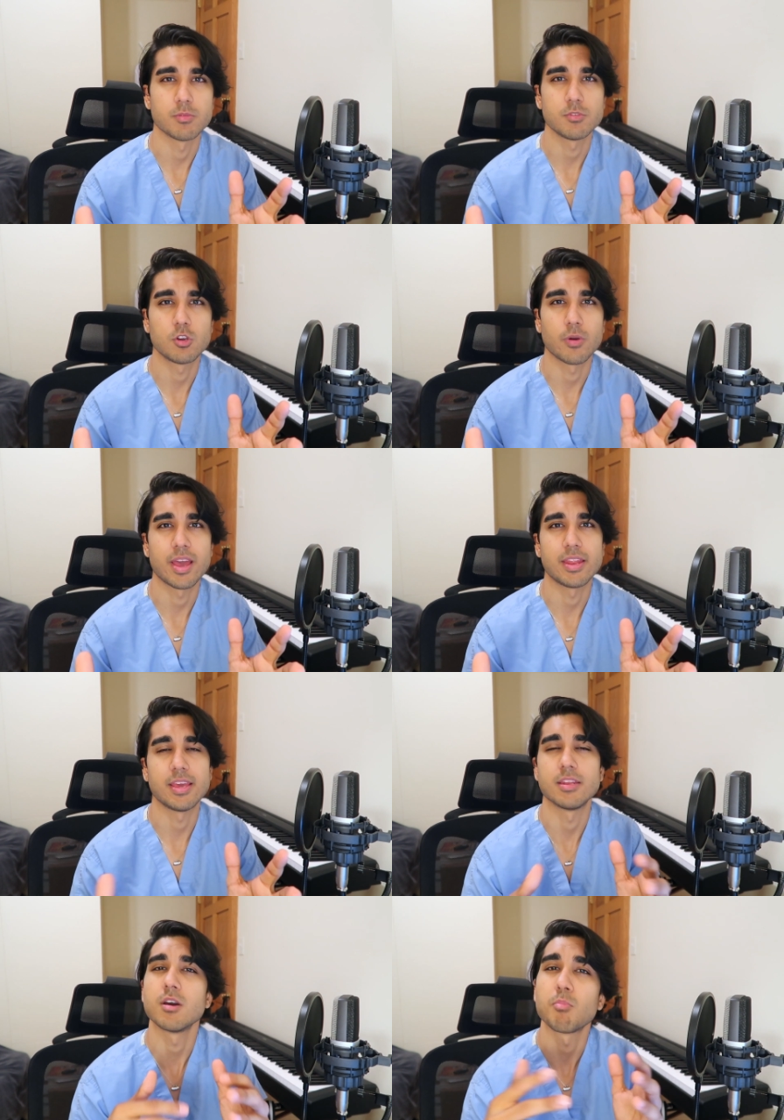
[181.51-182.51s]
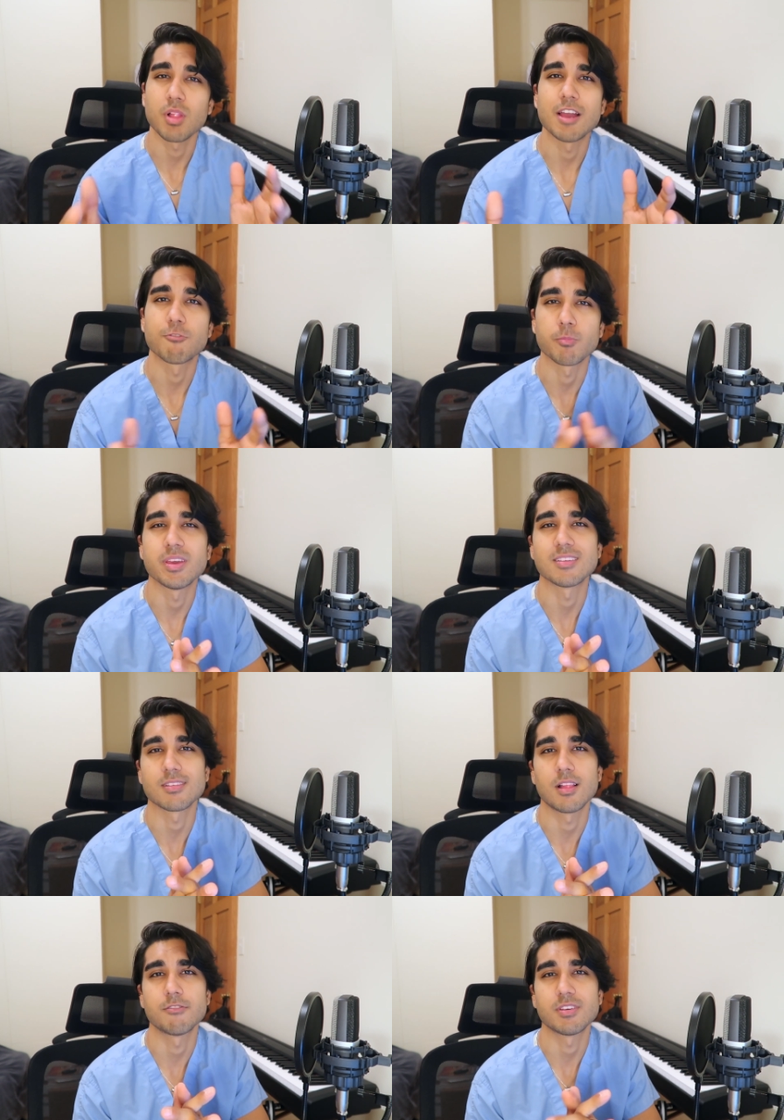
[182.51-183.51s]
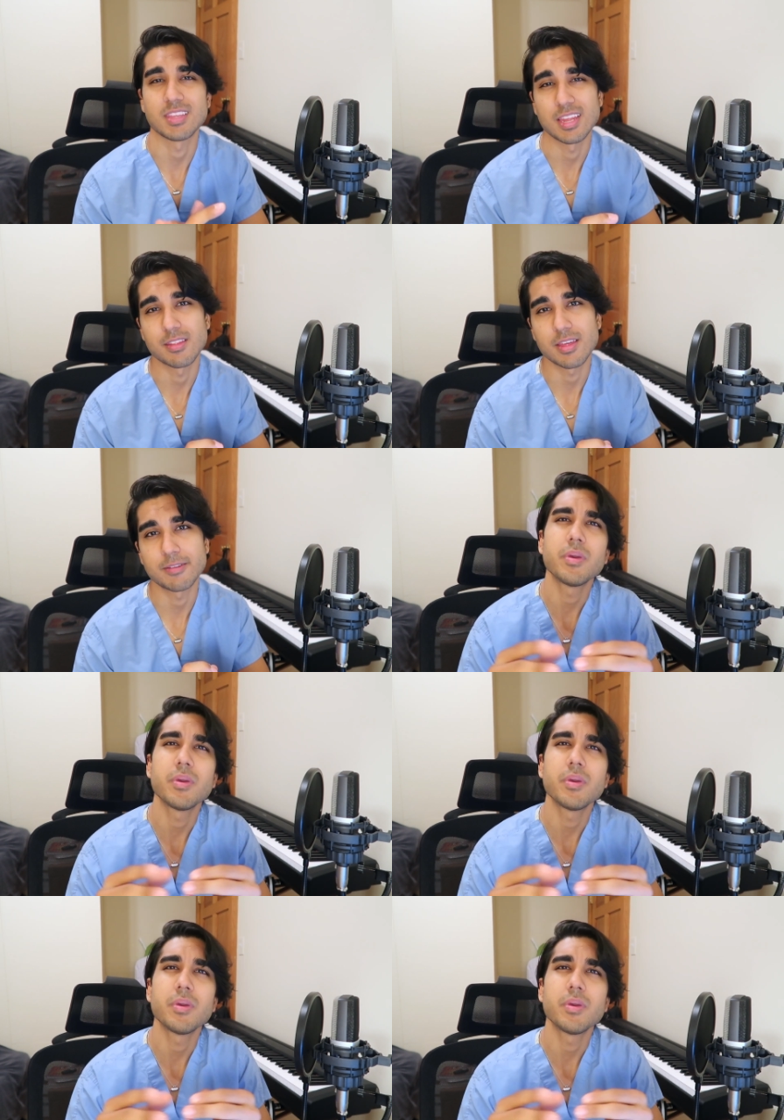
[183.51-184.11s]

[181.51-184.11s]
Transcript: to go ahead and apply for P S L F at the end of that.